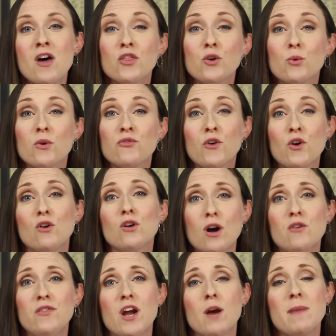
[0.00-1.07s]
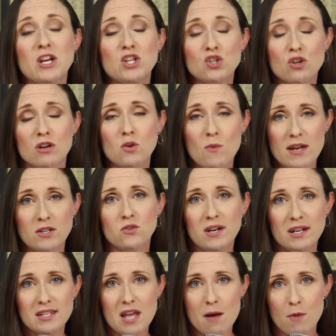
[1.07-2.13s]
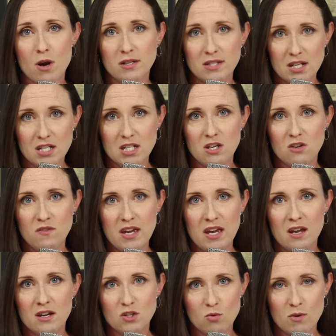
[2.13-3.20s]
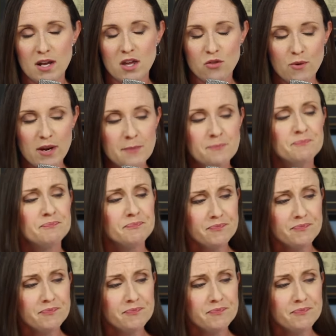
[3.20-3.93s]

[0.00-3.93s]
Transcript: The referral code there, make sure you enter it, is MRCTV23.